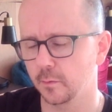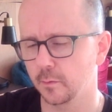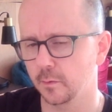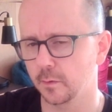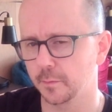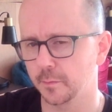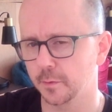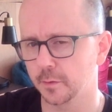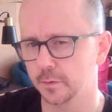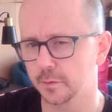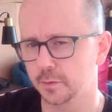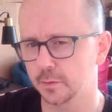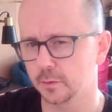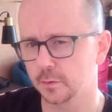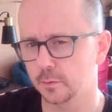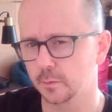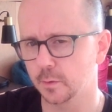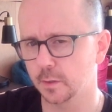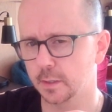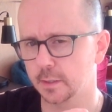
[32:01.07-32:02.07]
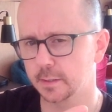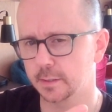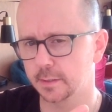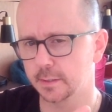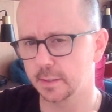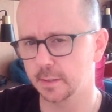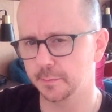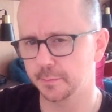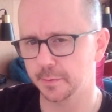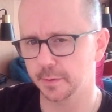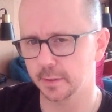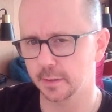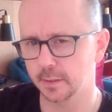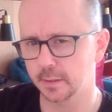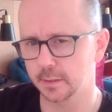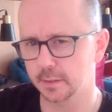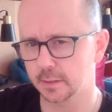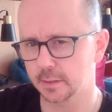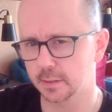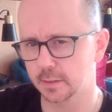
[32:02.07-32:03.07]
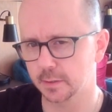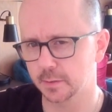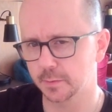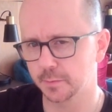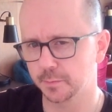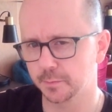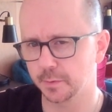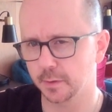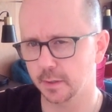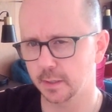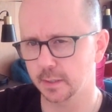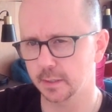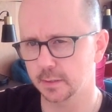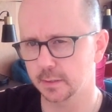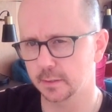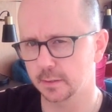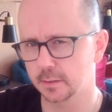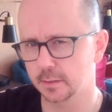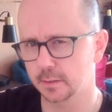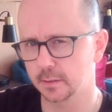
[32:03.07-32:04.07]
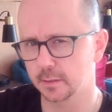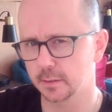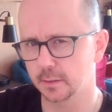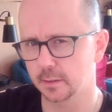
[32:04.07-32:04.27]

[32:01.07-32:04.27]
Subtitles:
I'm not sure why zip and spice,